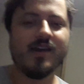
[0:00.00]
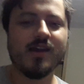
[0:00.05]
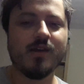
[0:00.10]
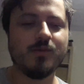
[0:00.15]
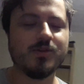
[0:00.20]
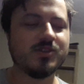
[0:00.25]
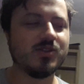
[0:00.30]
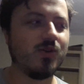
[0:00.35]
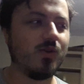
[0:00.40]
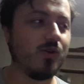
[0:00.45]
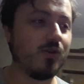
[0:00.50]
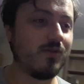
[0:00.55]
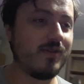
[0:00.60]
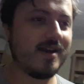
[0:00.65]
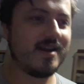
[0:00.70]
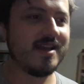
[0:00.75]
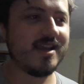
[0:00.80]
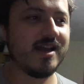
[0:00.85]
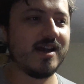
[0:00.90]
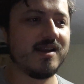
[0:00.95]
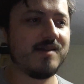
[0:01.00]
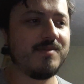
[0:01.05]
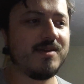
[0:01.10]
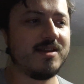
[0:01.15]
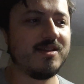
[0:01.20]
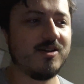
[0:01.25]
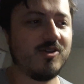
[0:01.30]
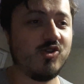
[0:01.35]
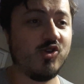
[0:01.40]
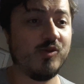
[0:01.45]
It was already going to
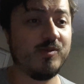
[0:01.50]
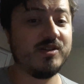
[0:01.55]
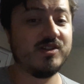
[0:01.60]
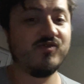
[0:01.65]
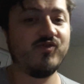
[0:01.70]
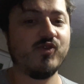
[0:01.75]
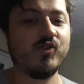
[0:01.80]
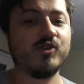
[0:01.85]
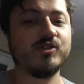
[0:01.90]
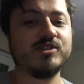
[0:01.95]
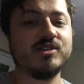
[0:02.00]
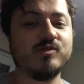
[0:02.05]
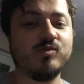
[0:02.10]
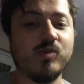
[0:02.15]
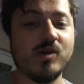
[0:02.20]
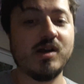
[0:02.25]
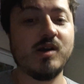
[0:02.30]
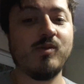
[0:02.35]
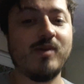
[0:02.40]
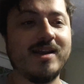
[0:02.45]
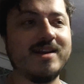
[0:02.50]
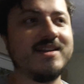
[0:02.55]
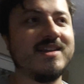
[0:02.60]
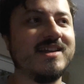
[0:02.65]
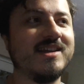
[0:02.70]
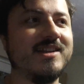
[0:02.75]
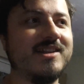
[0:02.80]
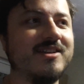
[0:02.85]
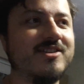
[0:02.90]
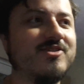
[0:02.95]
be that Corbyn's forces were waiting in